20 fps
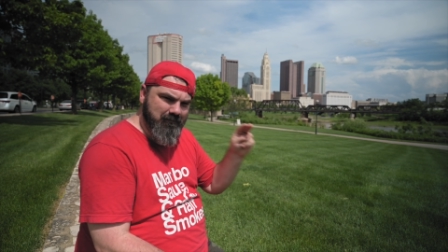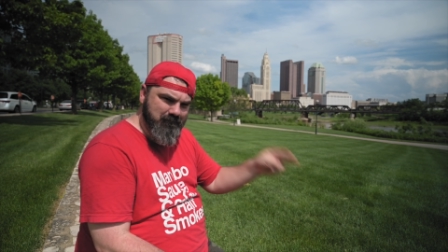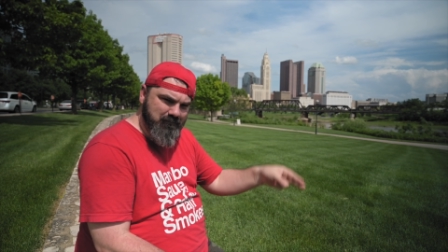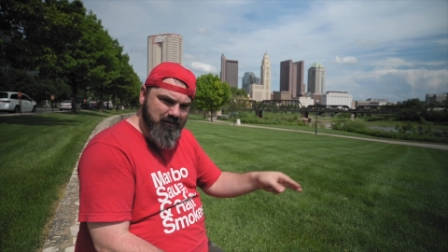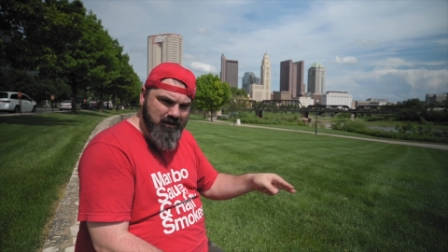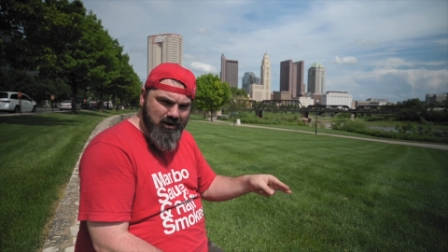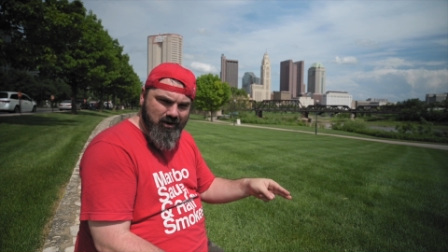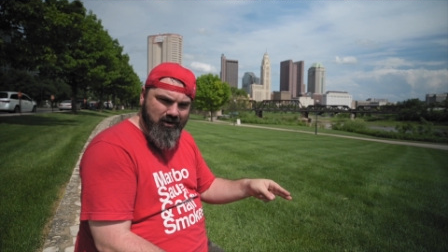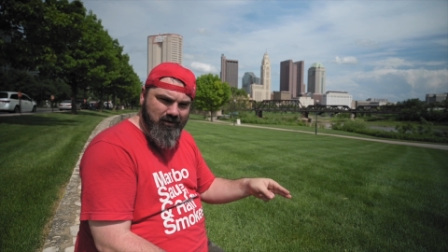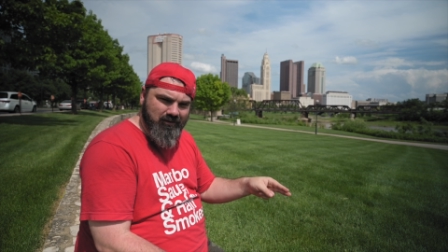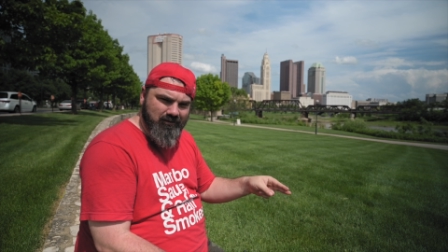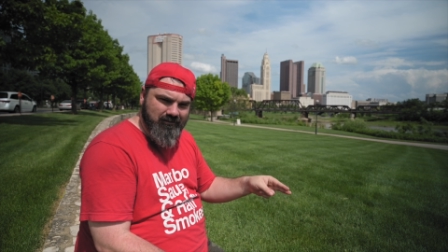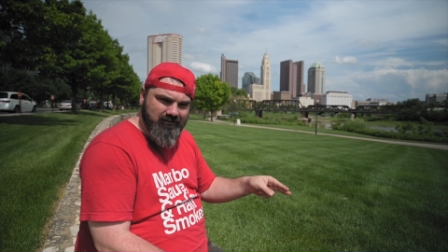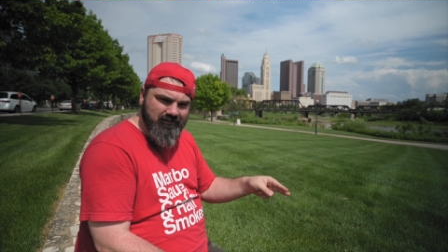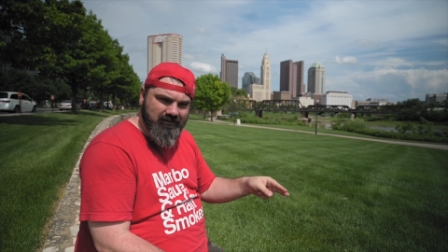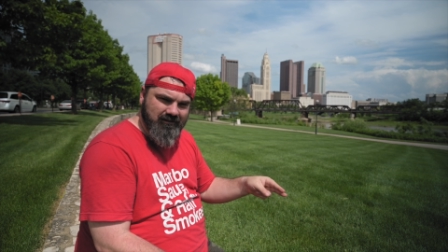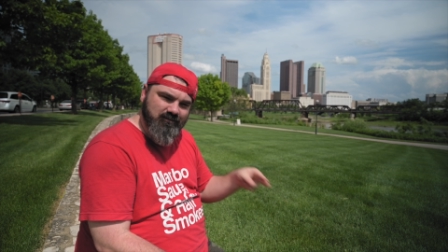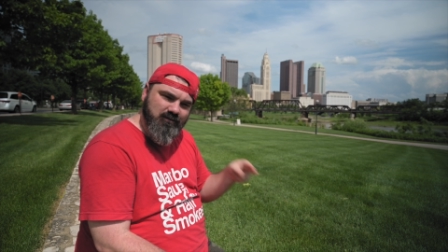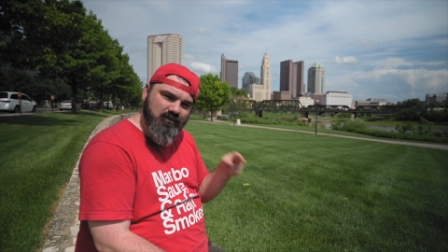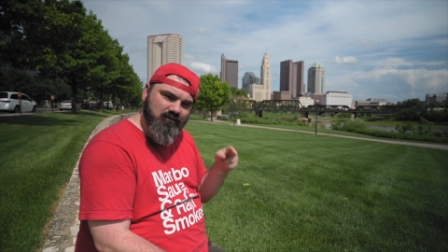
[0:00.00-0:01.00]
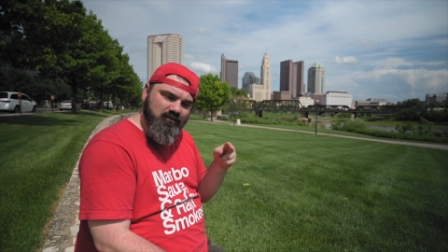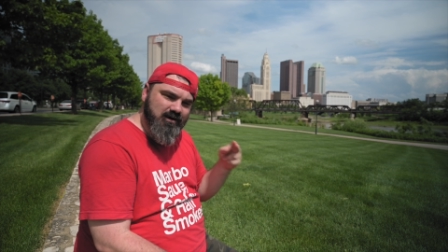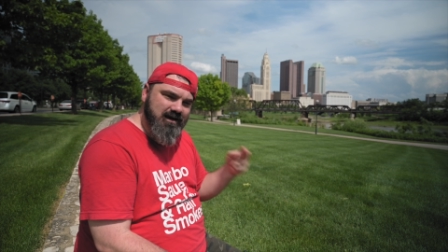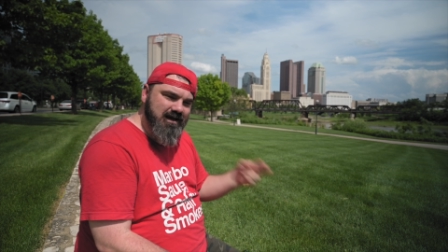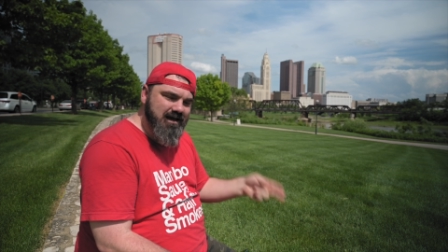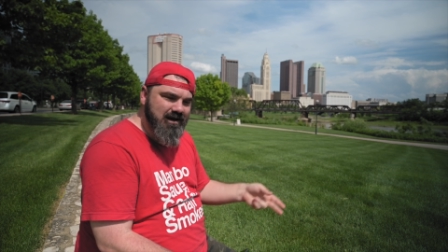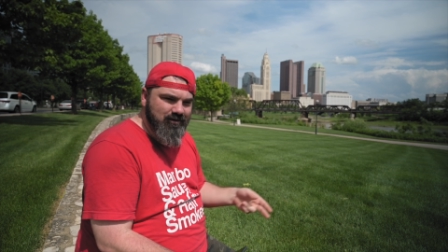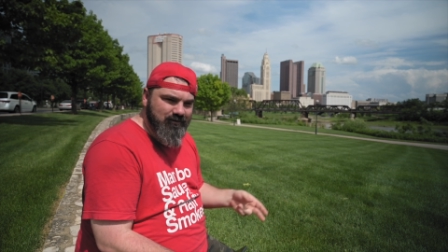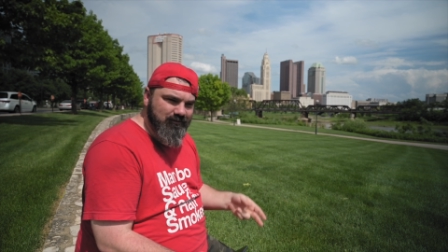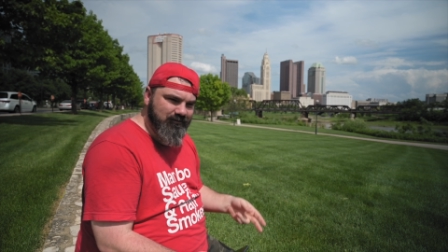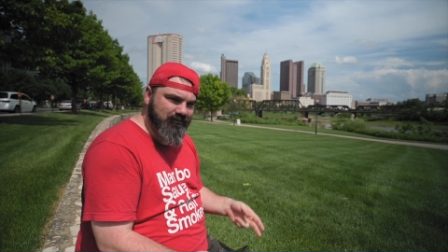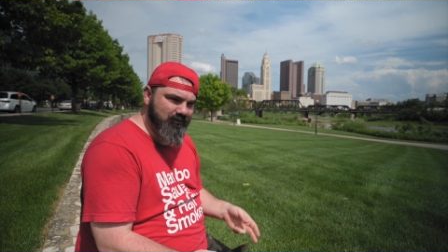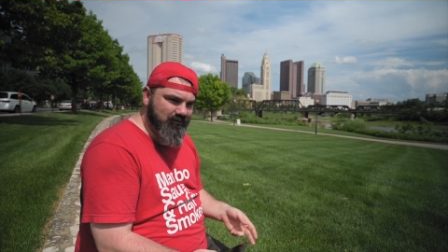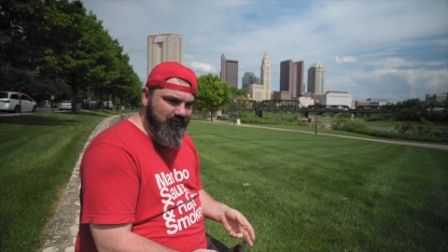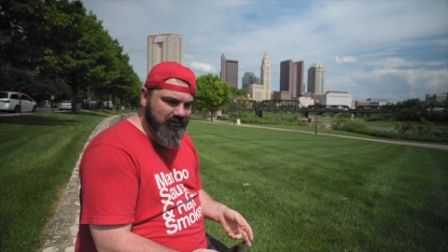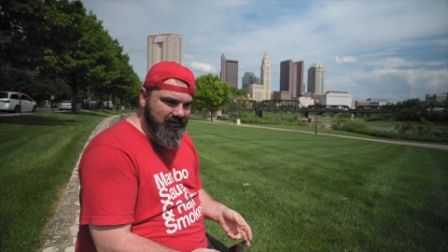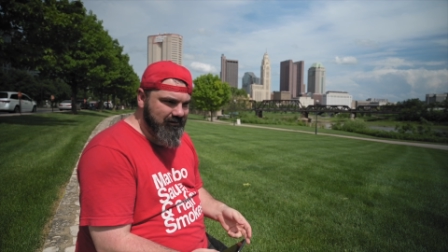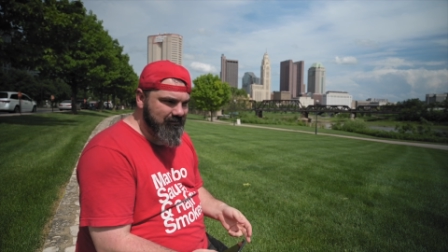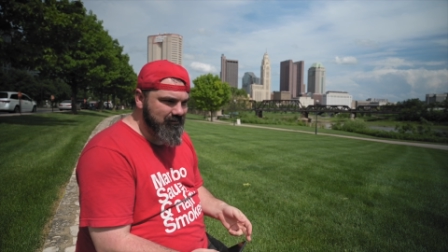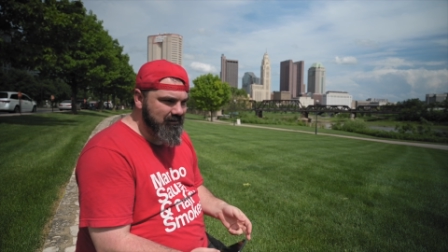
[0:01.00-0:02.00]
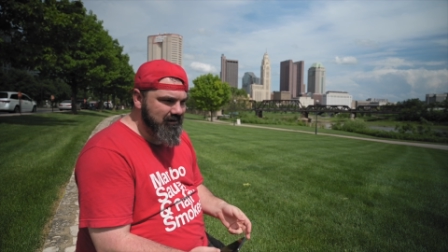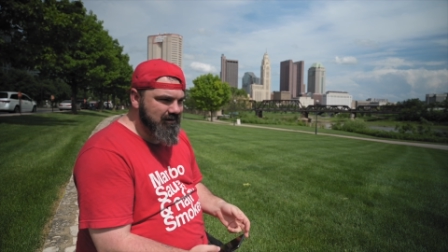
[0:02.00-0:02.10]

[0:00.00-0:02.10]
boat. That's what we're here for.